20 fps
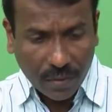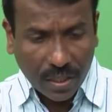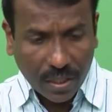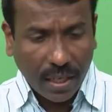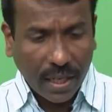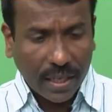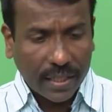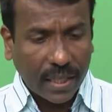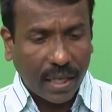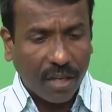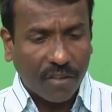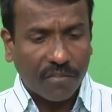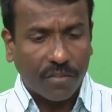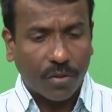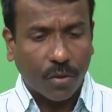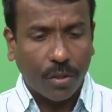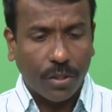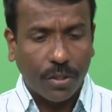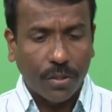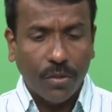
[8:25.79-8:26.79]
Like I have
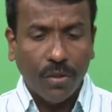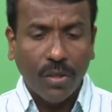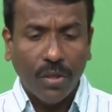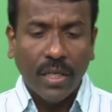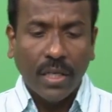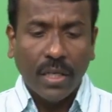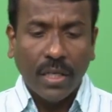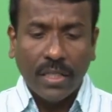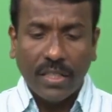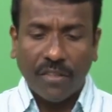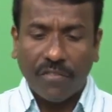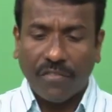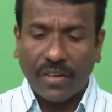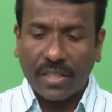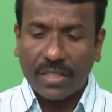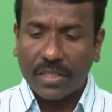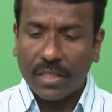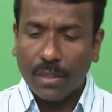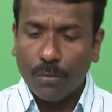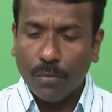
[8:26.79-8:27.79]
told you, the
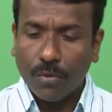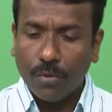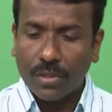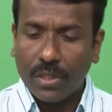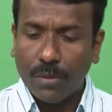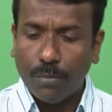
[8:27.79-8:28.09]
first and most